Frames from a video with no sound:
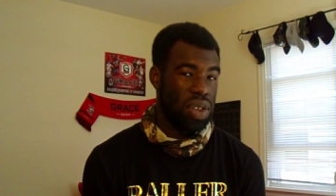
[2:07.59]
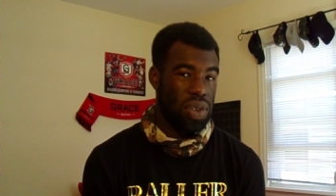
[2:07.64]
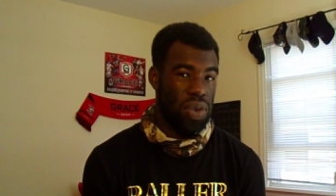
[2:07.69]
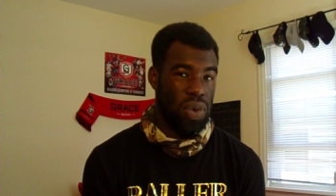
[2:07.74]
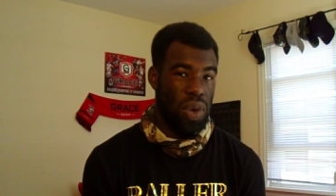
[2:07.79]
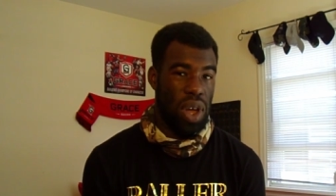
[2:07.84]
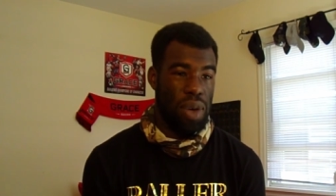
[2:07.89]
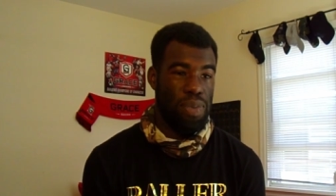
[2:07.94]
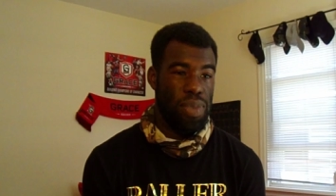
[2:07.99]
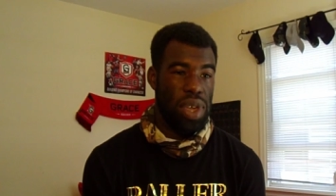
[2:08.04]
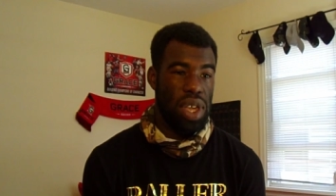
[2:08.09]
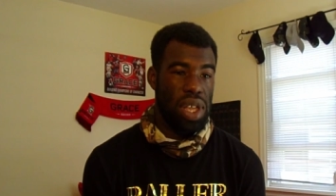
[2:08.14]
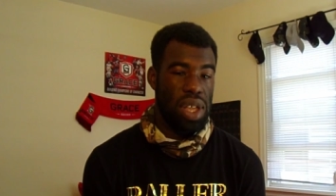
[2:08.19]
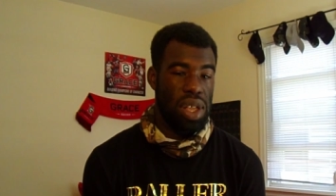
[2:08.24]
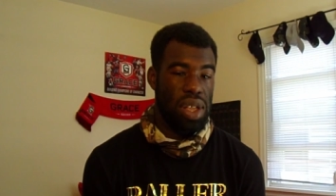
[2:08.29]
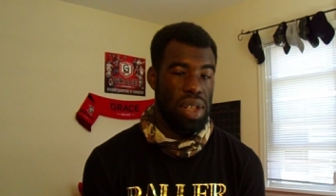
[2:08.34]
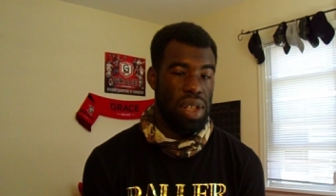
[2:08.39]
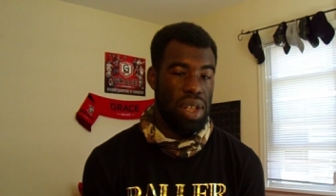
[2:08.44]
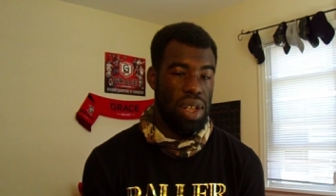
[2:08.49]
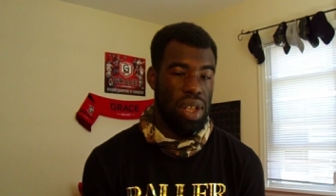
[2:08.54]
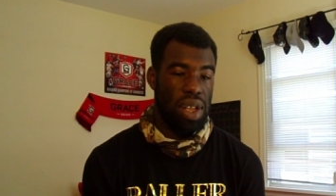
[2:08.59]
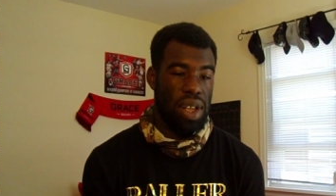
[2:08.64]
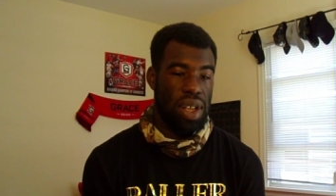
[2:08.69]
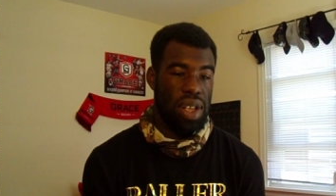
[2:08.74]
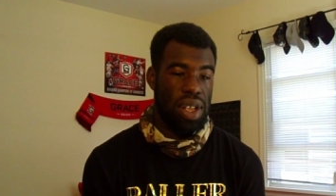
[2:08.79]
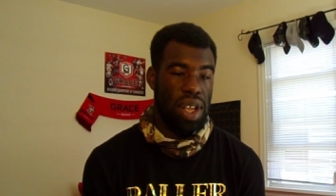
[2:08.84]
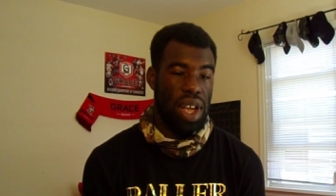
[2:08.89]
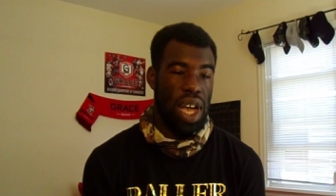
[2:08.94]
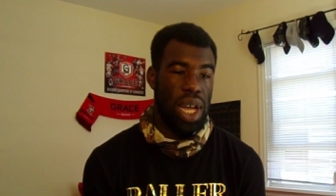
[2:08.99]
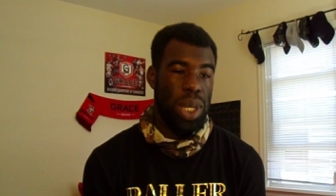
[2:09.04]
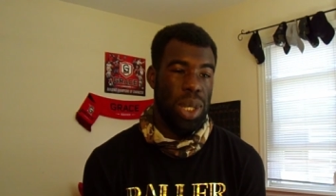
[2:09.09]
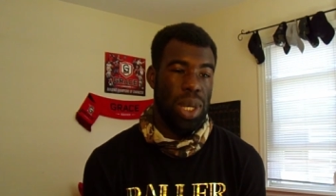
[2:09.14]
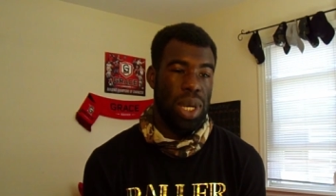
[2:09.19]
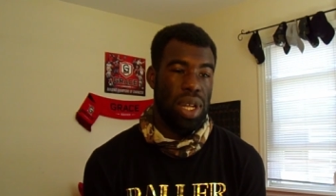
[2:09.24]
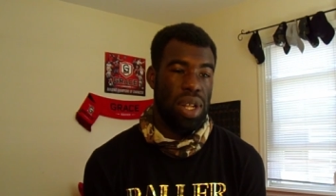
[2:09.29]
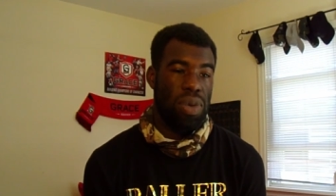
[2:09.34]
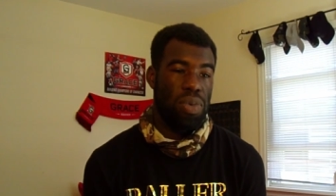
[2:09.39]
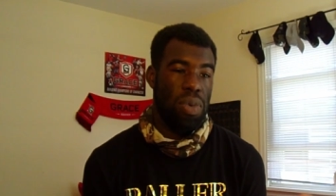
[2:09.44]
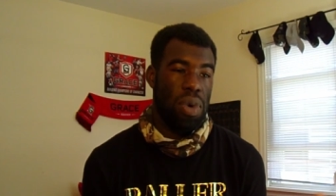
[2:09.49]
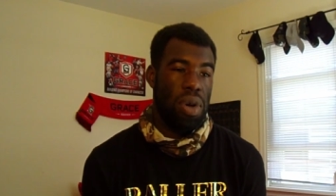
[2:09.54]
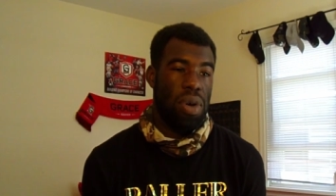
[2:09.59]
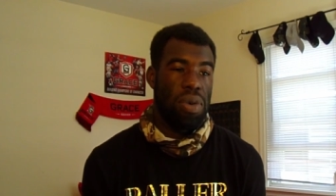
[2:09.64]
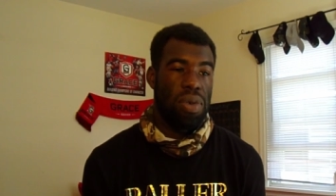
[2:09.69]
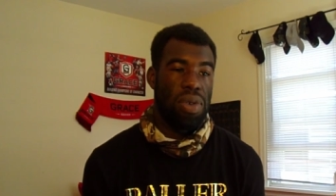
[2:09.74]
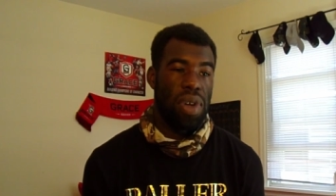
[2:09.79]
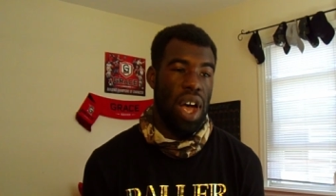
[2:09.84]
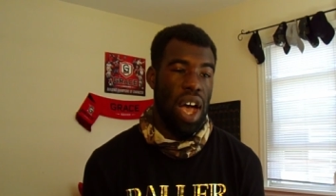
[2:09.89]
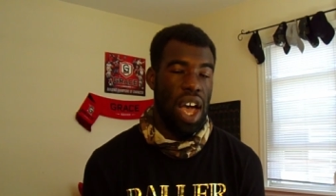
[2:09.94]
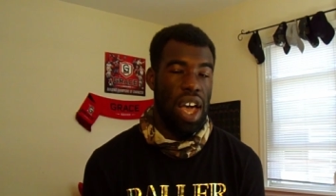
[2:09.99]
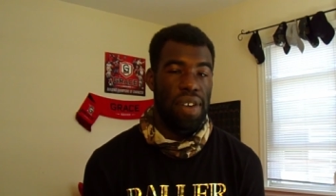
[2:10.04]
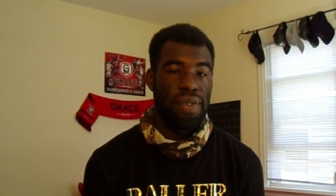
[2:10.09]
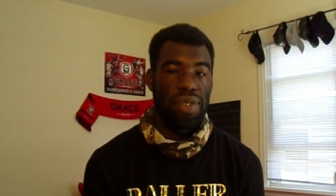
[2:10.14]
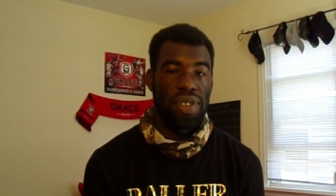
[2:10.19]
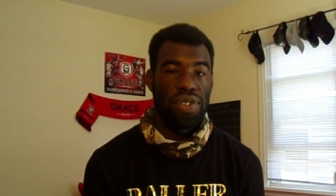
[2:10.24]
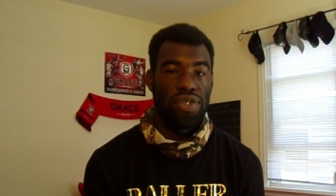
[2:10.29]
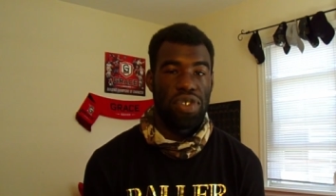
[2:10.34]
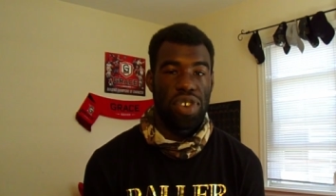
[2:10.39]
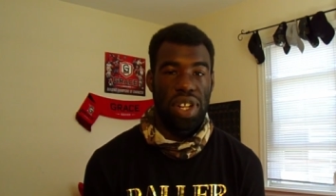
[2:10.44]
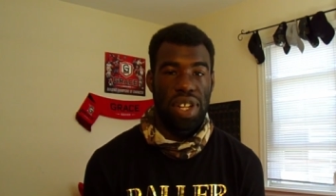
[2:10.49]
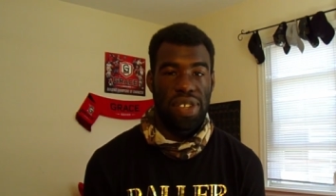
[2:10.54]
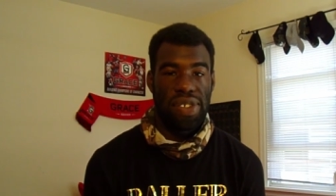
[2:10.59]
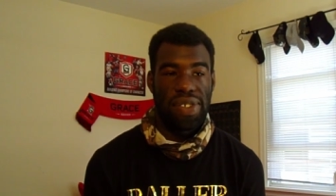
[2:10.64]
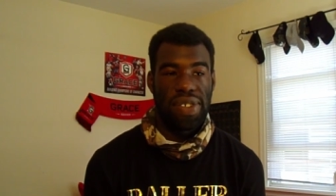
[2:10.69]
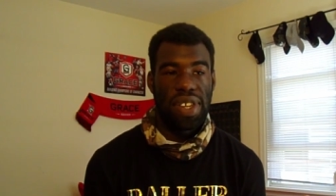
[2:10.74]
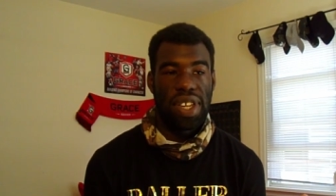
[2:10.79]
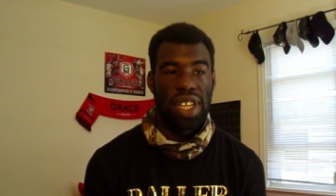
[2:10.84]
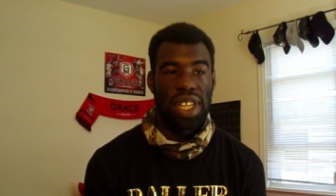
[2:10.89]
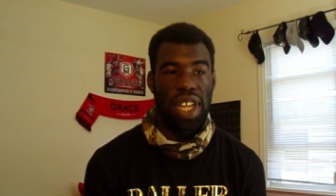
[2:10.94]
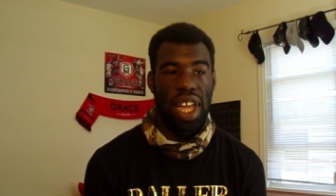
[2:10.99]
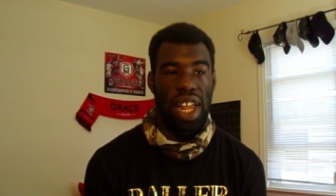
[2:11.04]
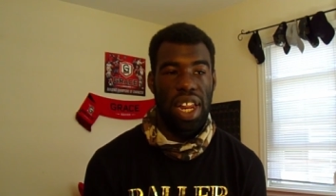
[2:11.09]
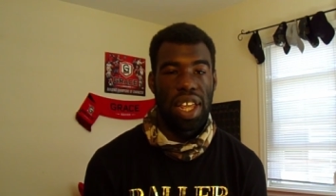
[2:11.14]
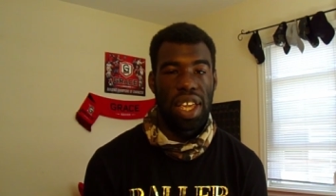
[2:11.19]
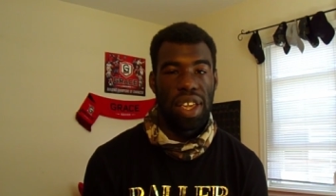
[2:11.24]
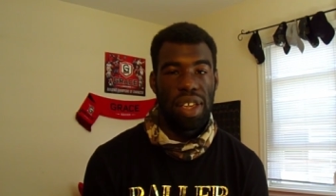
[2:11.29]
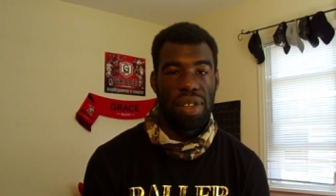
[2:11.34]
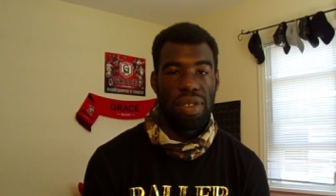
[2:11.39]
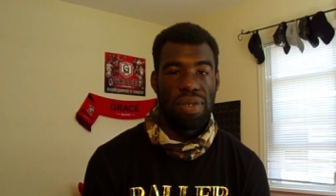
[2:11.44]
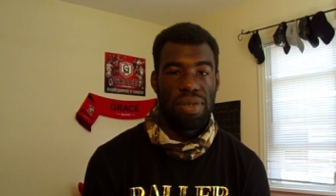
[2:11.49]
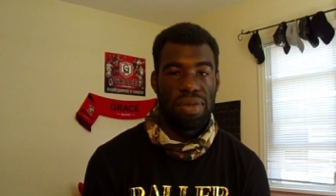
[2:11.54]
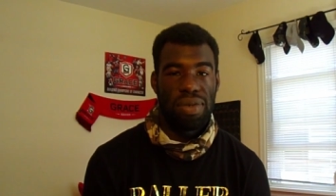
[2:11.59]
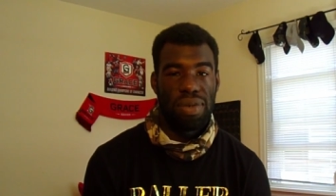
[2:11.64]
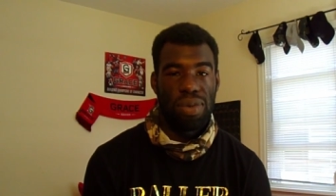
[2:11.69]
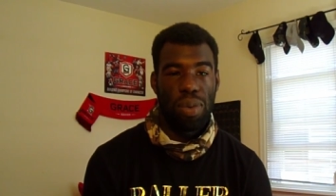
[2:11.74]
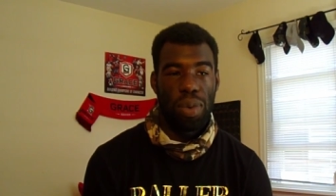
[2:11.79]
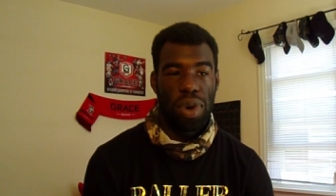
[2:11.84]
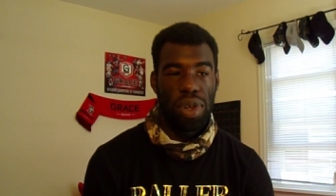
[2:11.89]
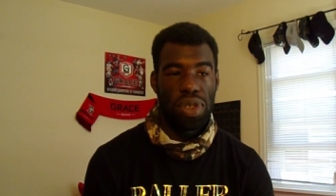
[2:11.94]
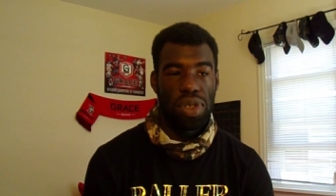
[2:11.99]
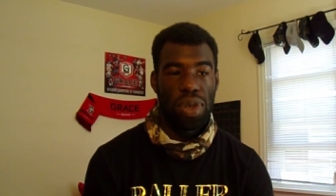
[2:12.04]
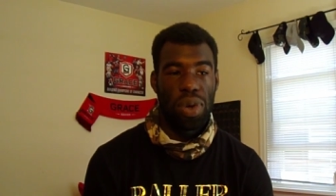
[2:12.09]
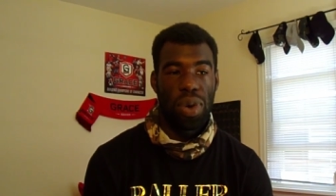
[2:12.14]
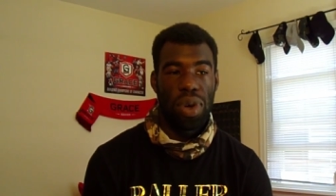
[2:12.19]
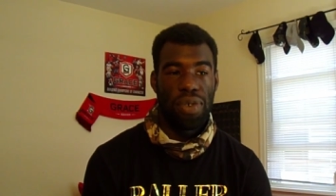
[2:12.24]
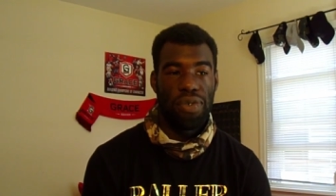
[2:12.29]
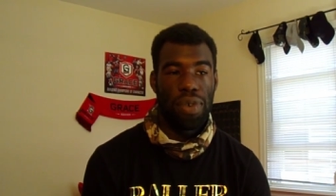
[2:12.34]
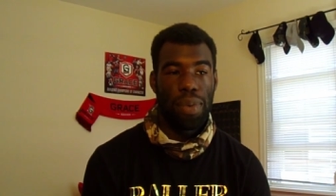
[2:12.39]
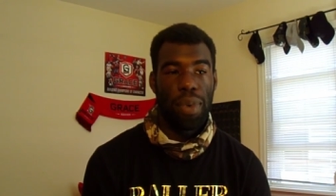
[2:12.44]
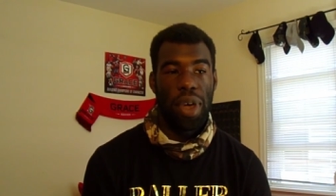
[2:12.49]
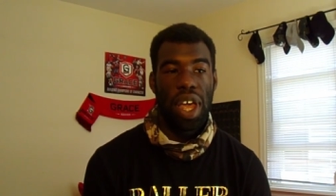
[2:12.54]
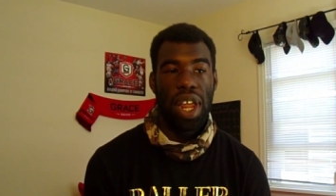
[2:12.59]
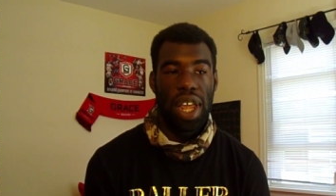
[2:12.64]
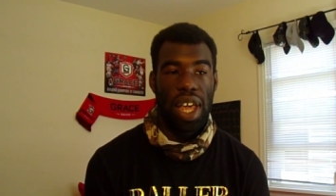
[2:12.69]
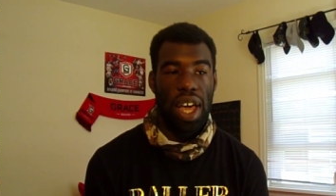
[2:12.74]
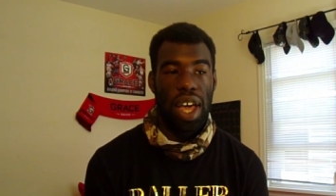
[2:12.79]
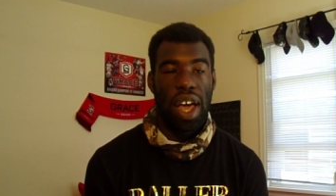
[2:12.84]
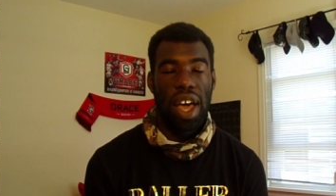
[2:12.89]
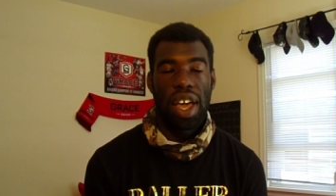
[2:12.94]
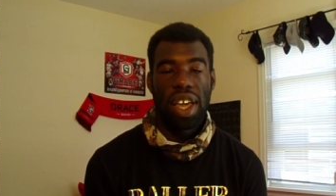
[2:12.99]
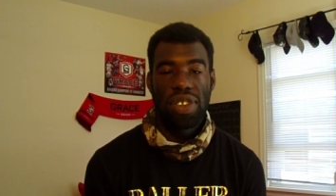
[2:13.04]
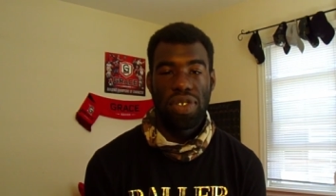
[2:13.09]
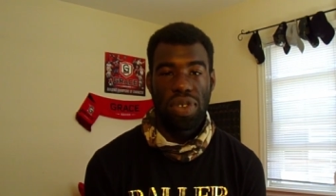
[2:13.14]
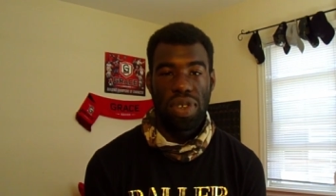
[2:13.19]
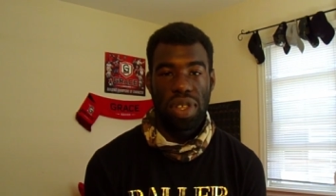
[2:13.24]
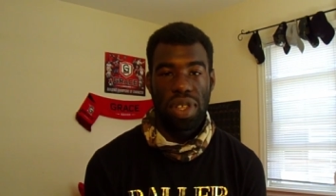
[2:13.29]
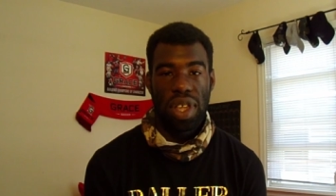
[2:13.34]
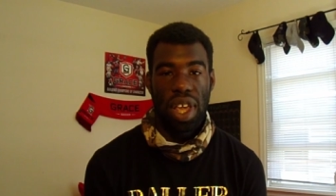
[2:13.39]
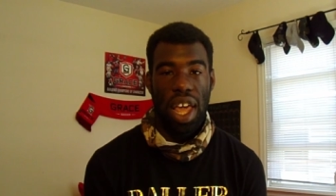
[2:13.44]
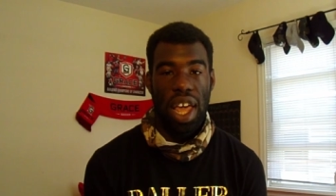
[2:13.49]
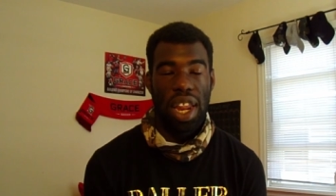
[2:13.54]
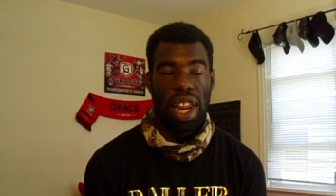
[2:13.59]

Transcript: So, I mean, I said, well, I haven't really seen anyone do it from an school.